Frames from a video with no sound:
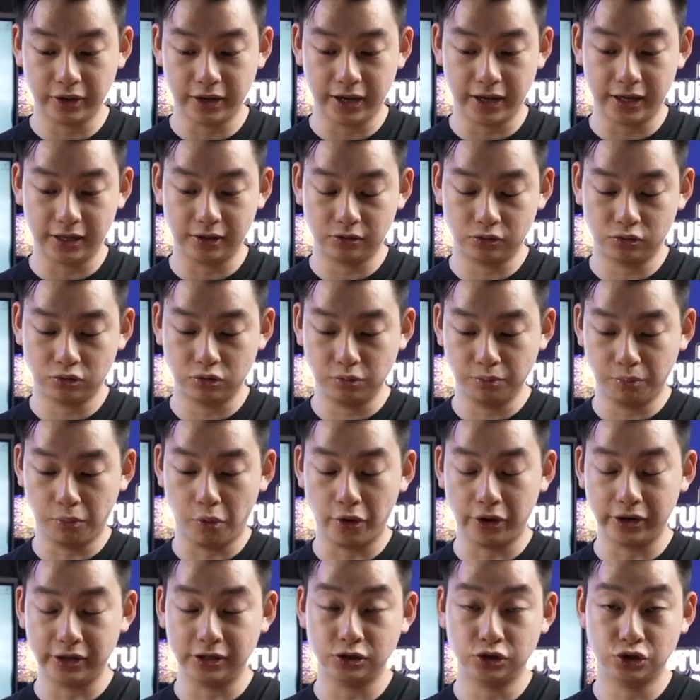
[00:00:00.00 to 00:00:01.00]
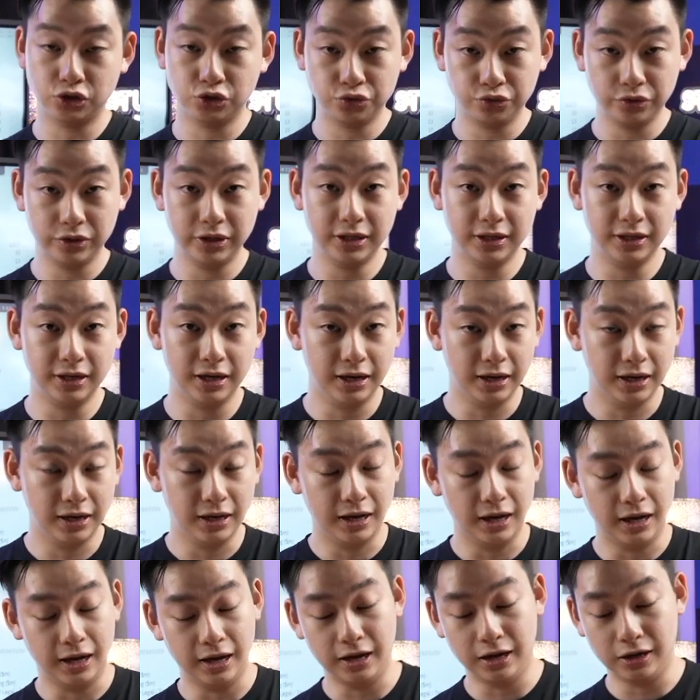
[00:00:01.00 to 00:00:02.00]
at
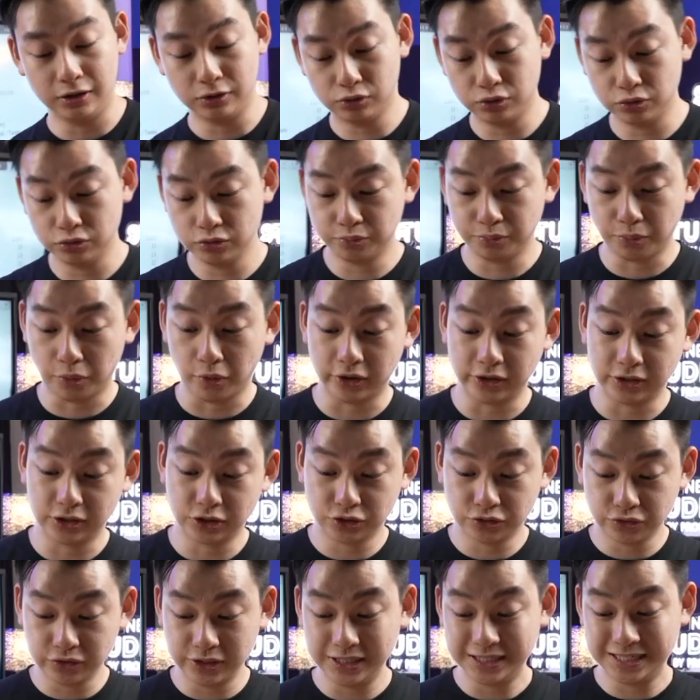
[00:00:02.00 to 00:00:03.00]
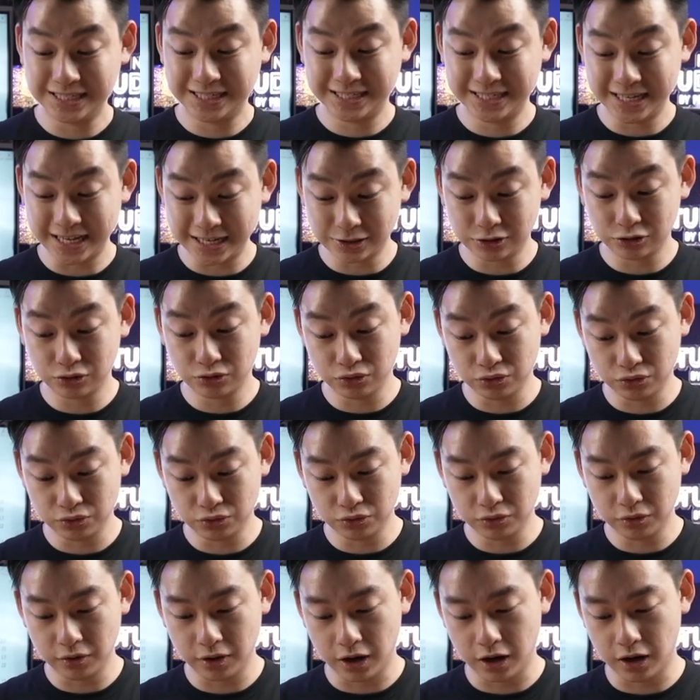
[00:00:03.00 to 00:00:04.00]

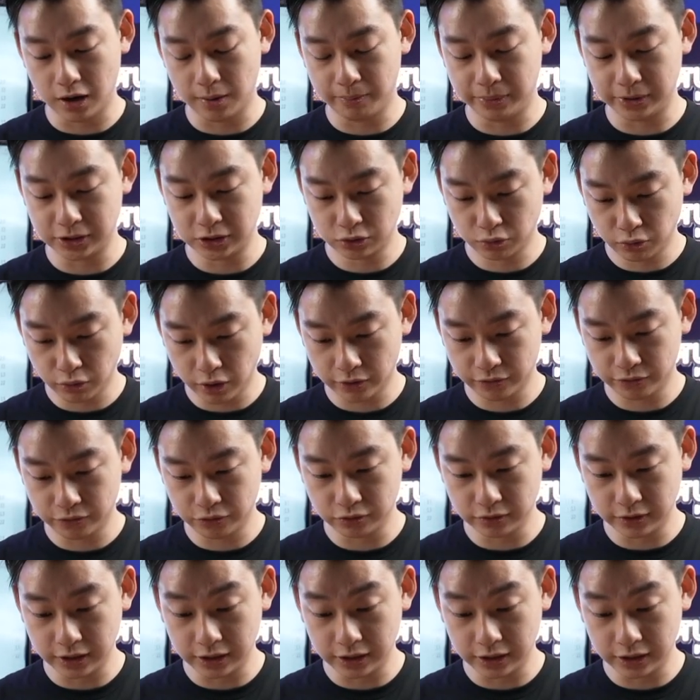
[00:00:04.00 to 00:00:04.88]
2.362 per square foot.